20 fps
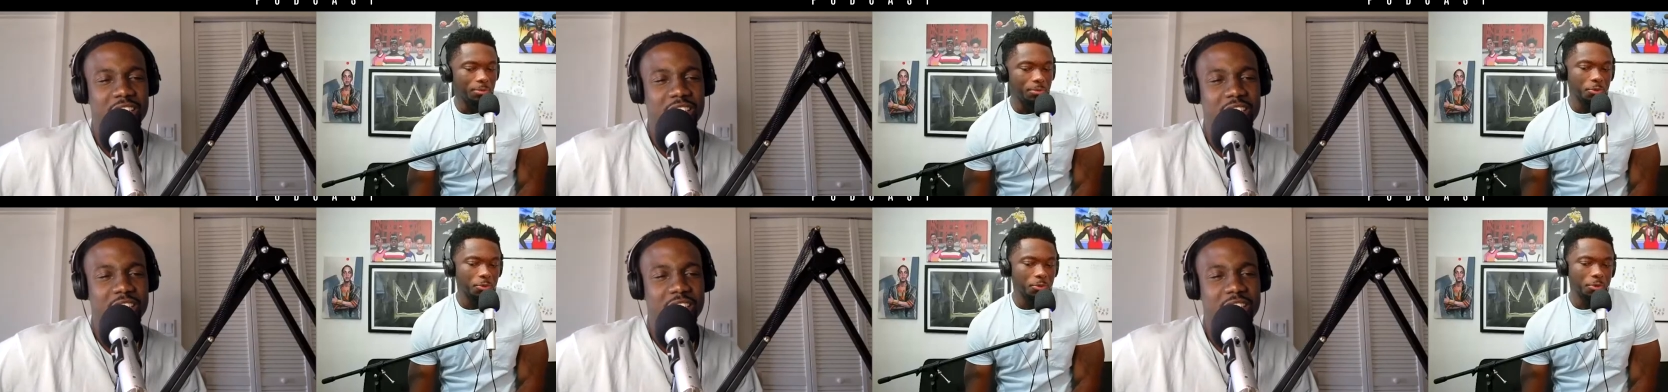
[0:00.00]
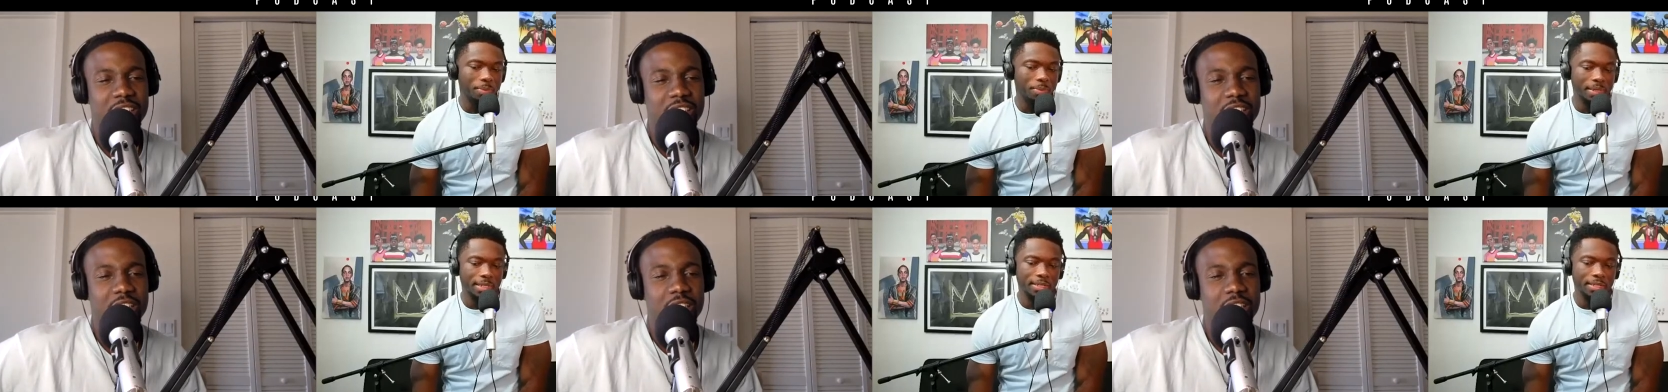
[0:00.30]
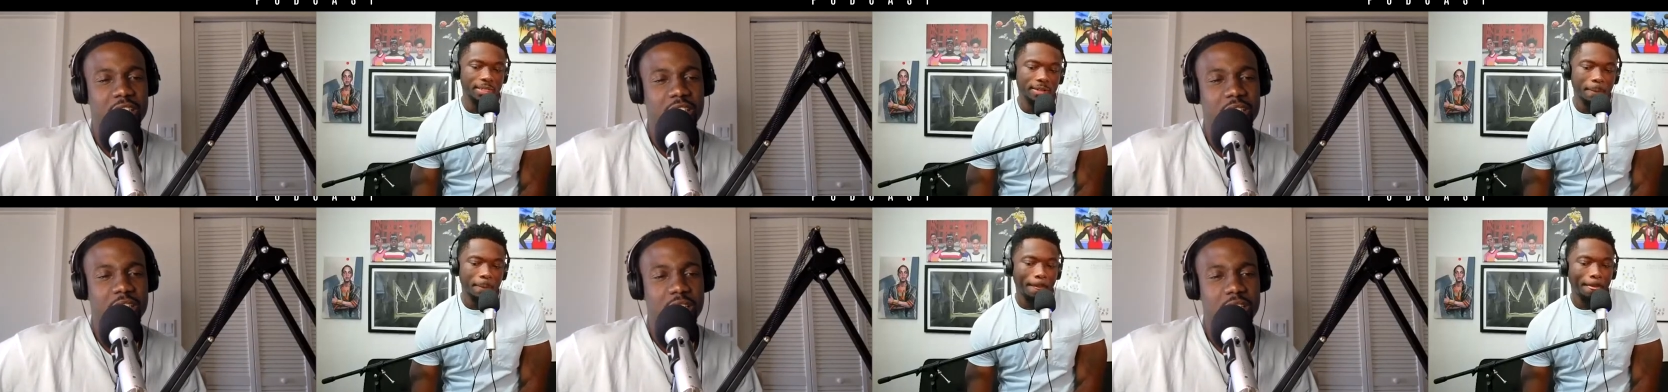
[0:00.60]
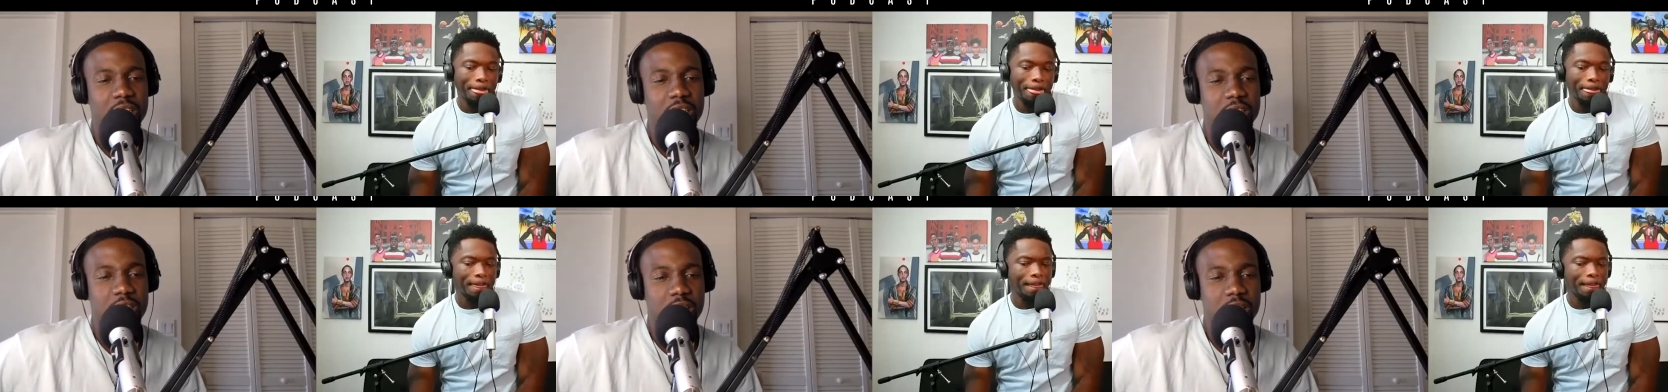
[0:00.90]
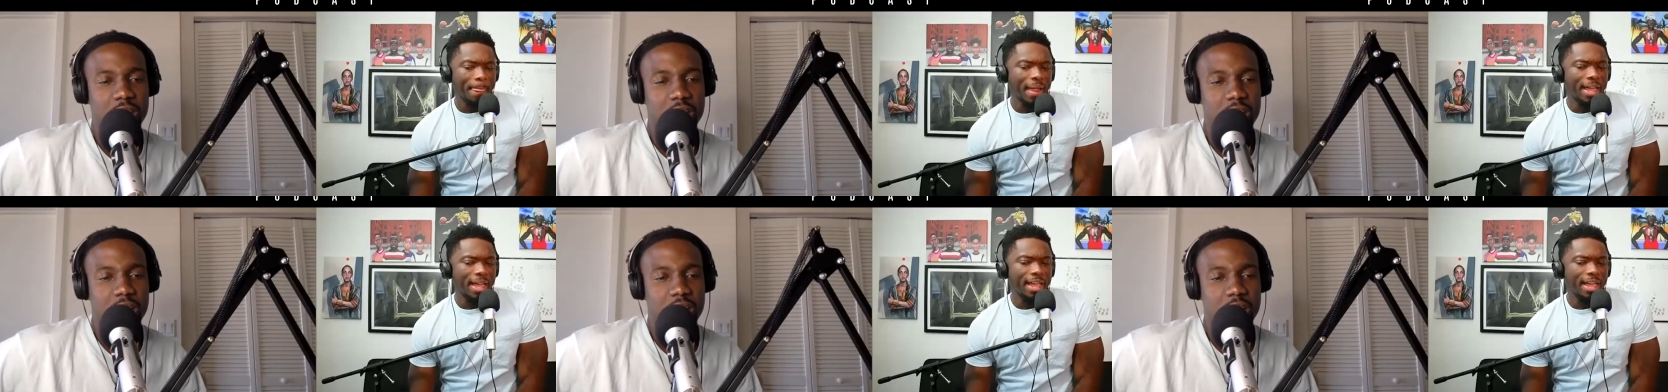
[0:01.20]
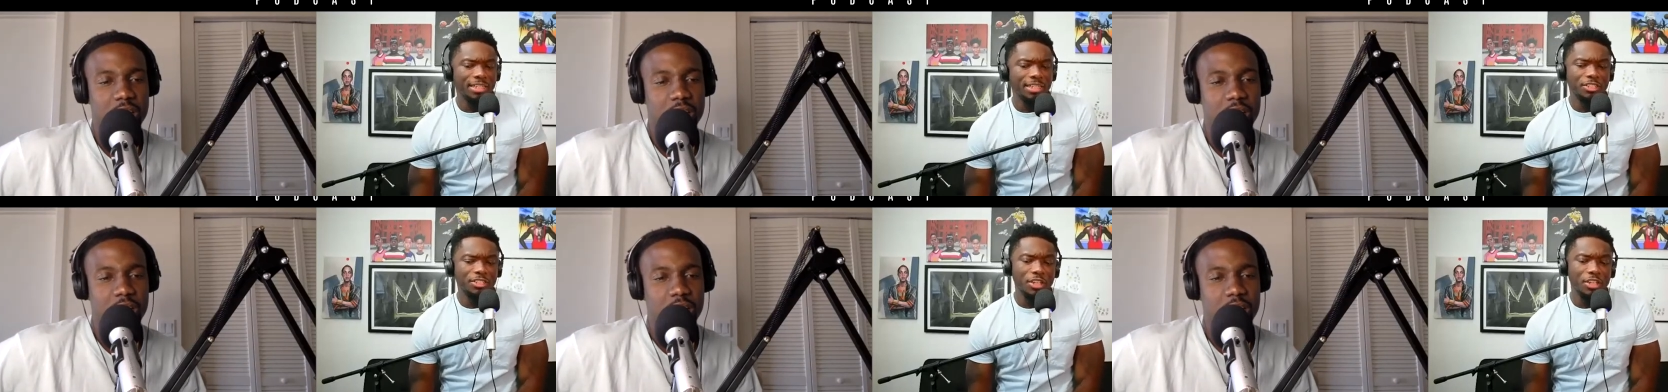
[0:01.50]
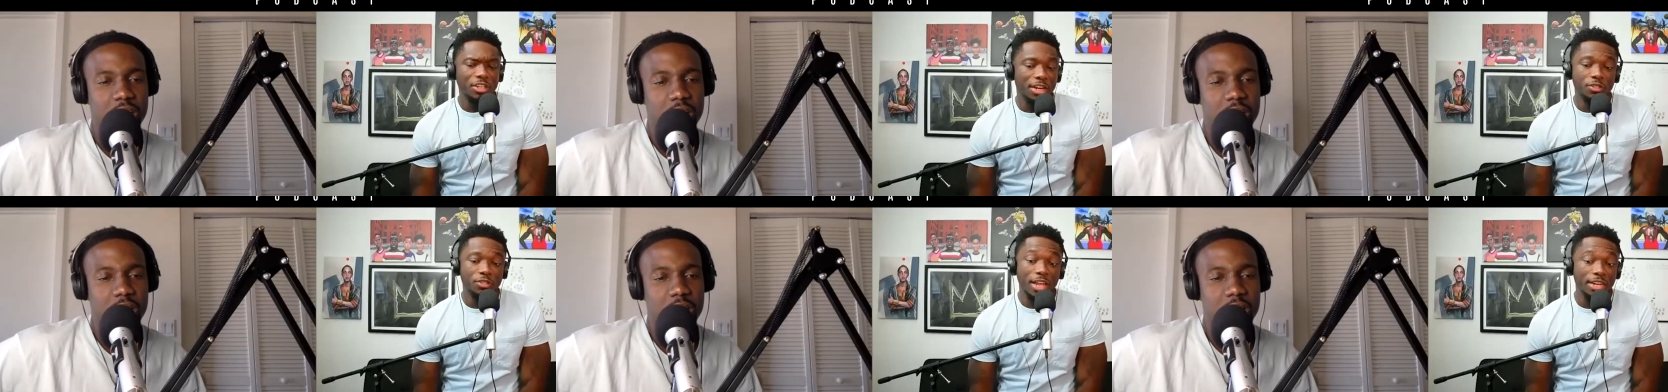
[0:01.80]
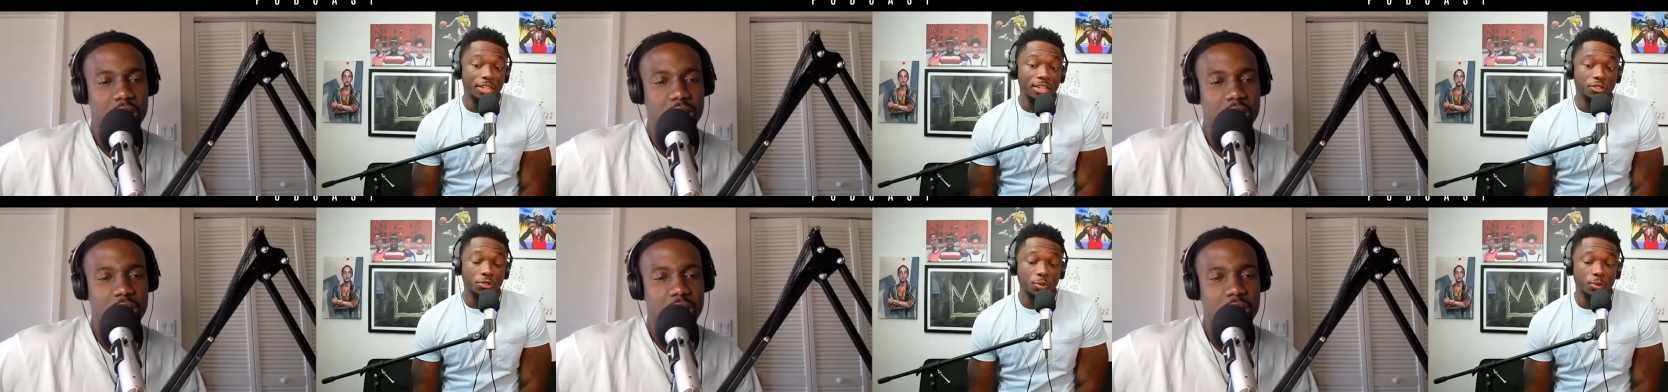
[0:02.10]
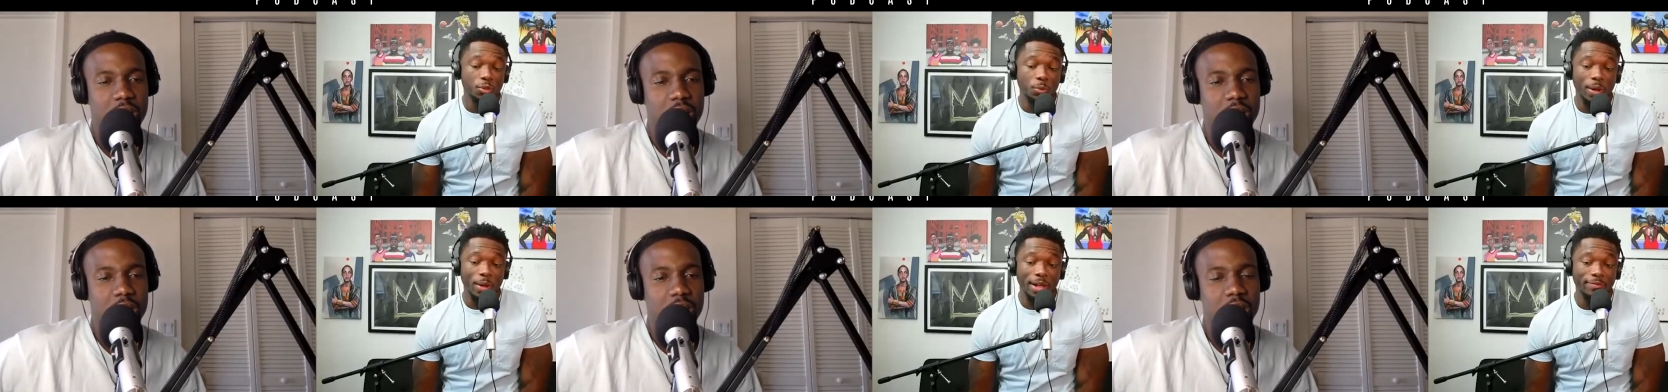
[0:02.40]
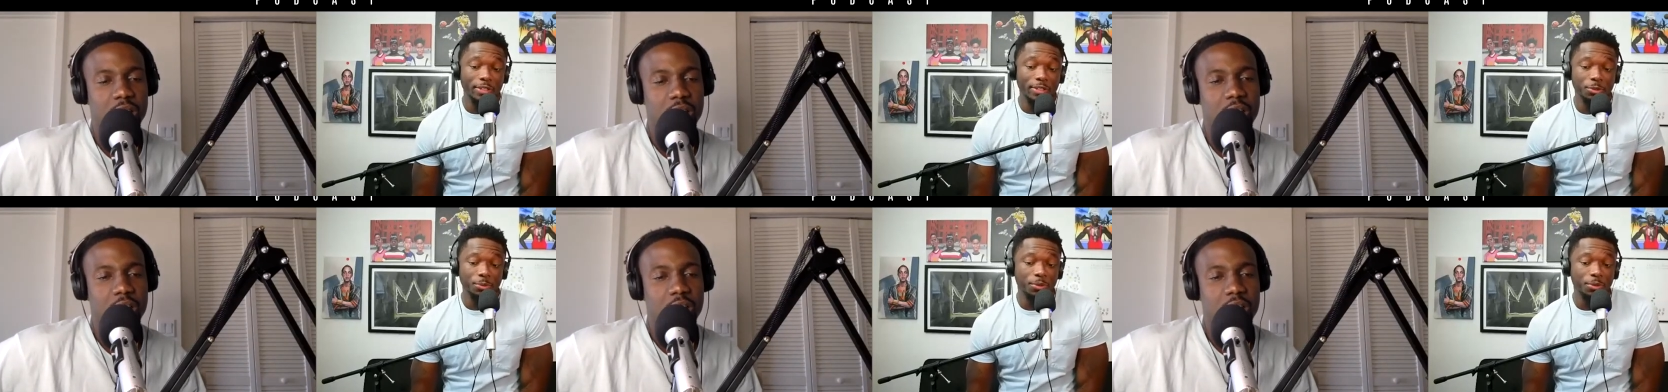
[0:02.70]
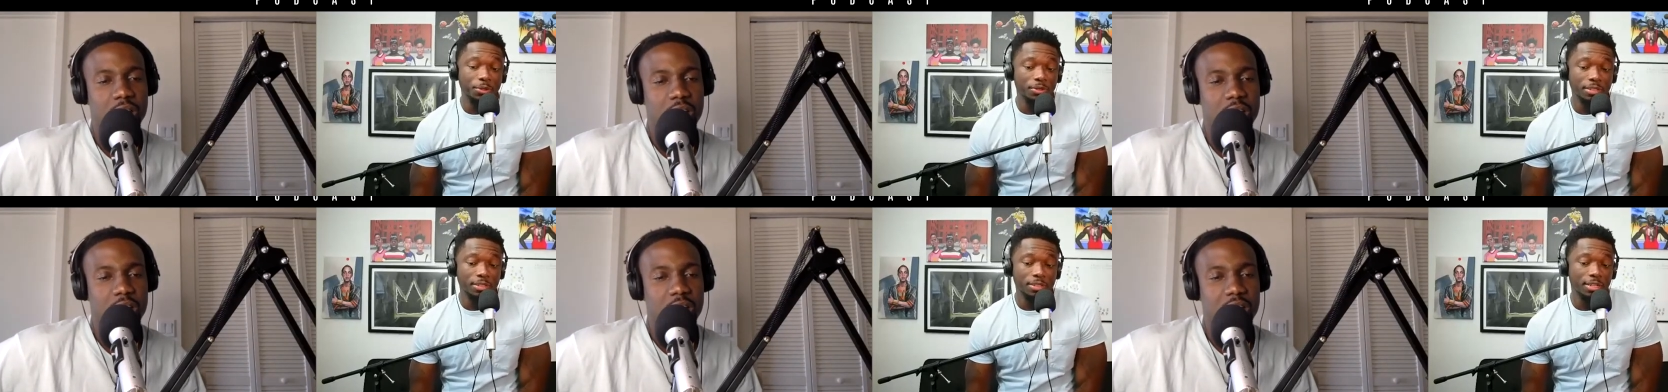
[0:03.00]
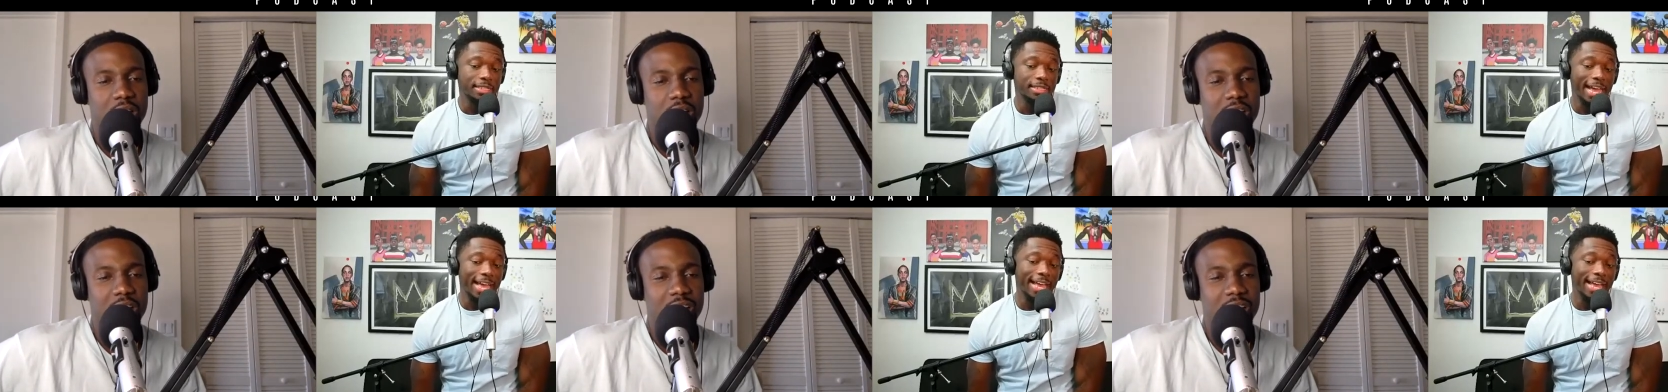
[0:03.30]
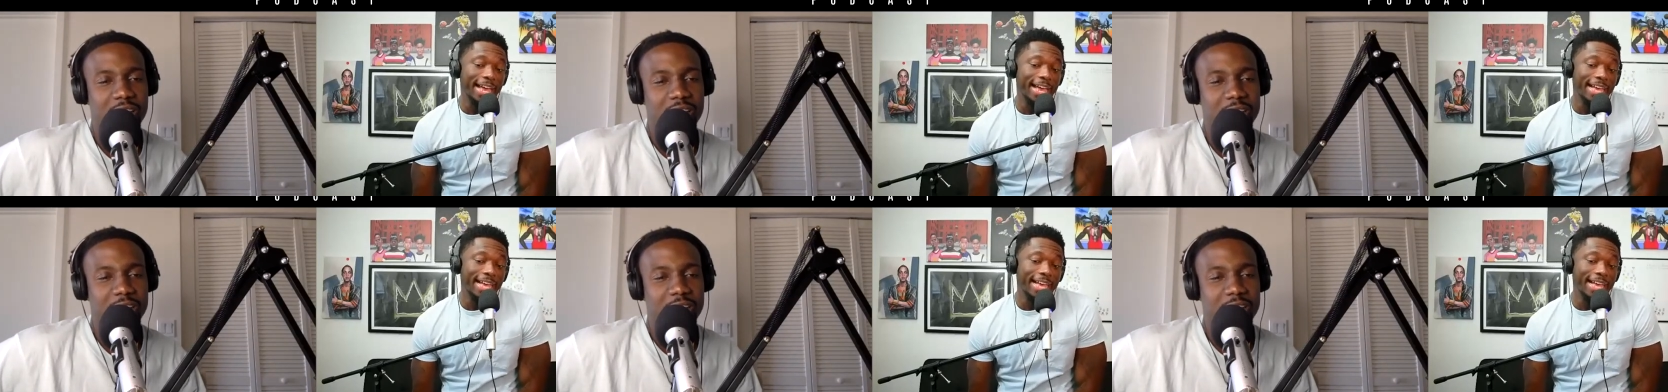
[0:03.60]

Speaker 1: But I just thought it was a wild visual because as an